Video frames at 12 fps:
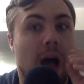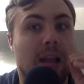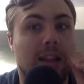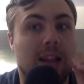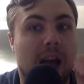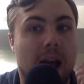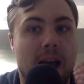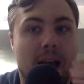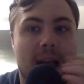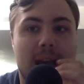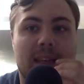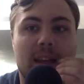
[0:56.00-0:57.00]
little,
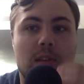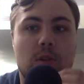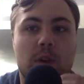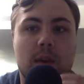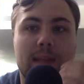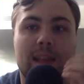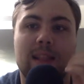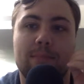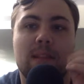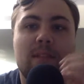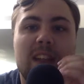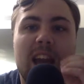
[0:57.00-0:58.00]
and that noise, that
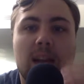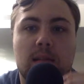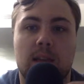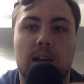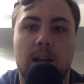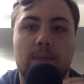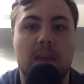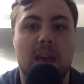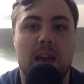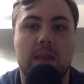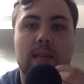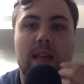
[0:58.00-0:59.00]
bit of an exhale,
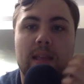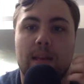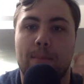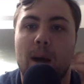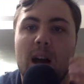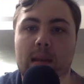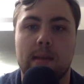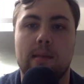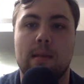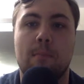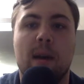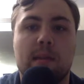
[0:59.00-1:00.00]
is that the pause
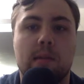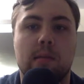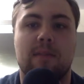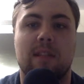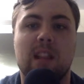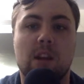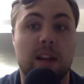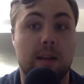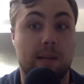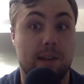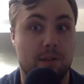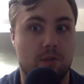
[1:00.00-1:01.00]
as the muscles of the
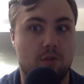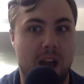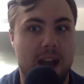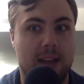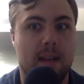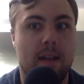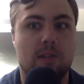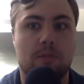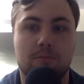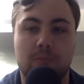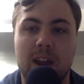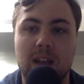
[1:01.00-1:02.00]
larynx contract
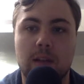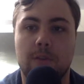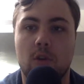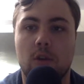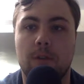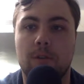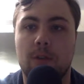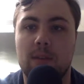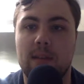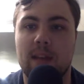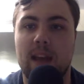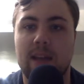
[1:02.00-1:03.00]
to bring the vocal
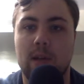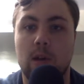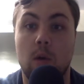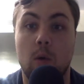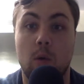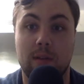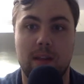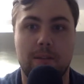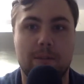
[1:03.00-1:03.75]
folds together, or they